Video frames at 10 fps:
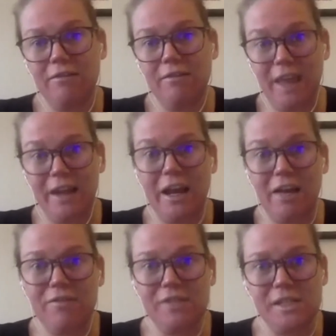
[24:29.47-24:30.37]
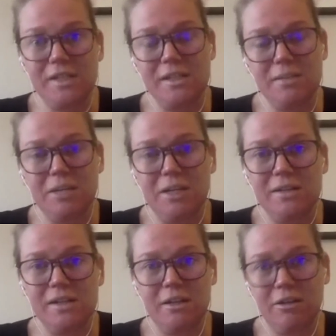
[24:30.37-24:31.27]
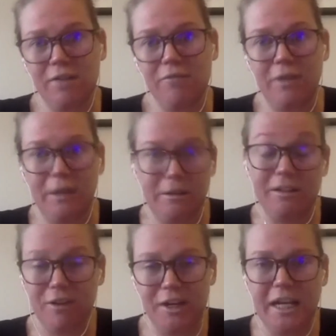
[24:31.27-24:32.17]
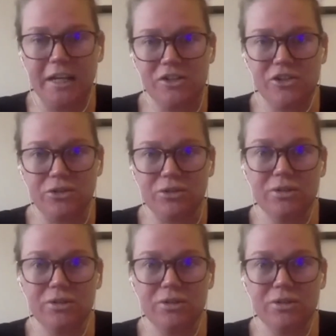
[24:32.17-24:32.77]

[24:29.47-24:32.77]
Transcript: that out for 60 minutes in a grand final if I needed to,